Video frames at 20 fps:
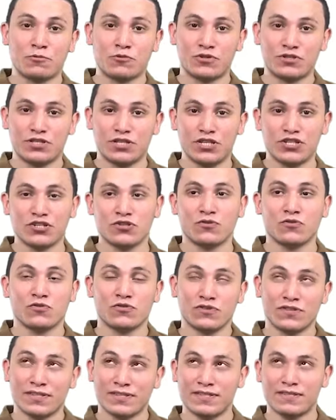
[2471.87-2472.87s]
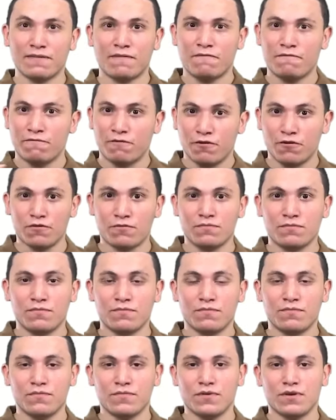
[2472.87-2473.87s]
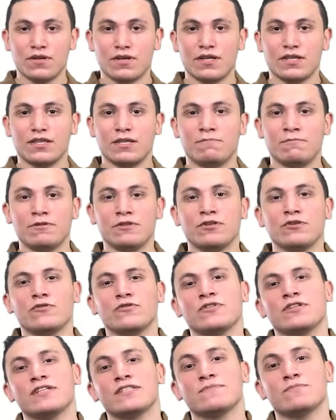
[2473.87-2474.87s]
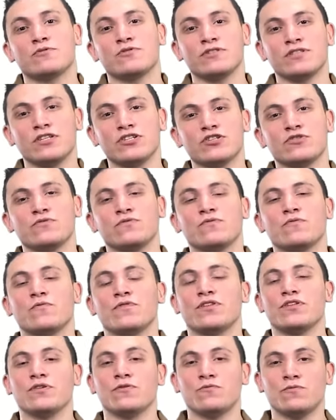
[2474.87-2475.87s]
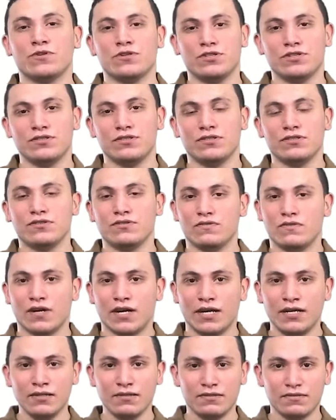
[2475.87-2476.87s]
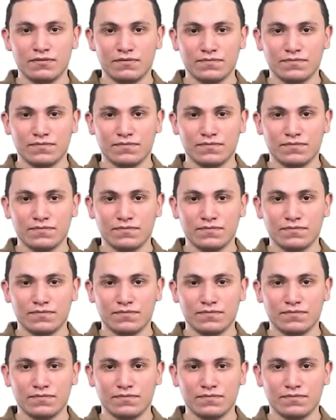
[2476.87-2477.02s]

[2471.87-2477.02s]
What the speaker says: position or its form depending on its position within a word, right?